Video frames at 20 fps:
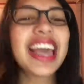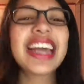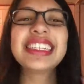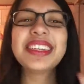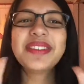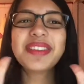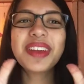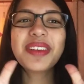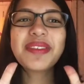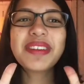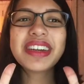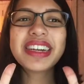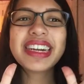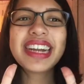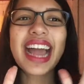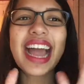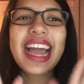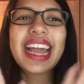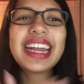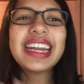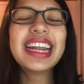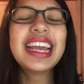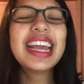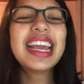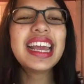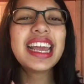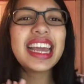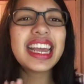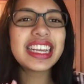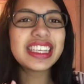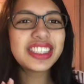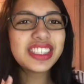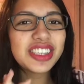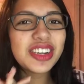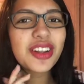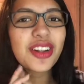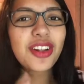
Tip number 9 is to